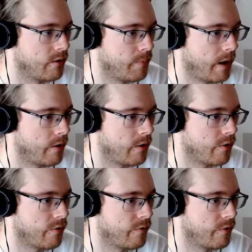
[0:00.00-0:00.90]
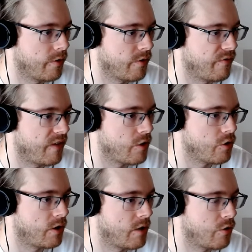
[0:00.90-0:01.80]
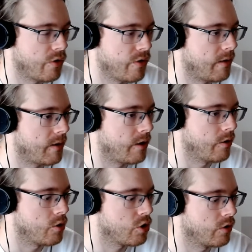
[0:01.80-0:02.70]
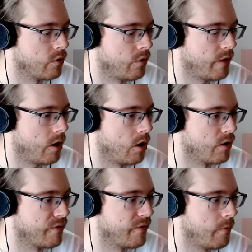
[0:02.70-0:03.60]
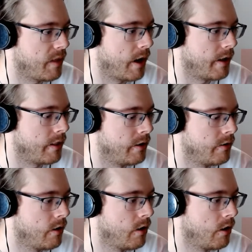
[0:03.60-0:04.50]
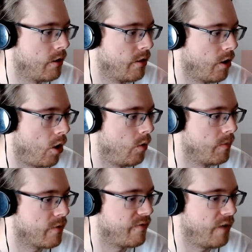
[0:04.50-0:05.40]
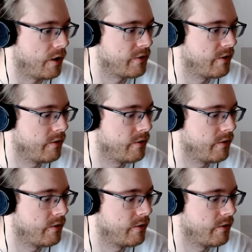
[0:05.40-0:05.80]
Paradis for this invasion and just like here in general that aren't from the island, their home is fucked.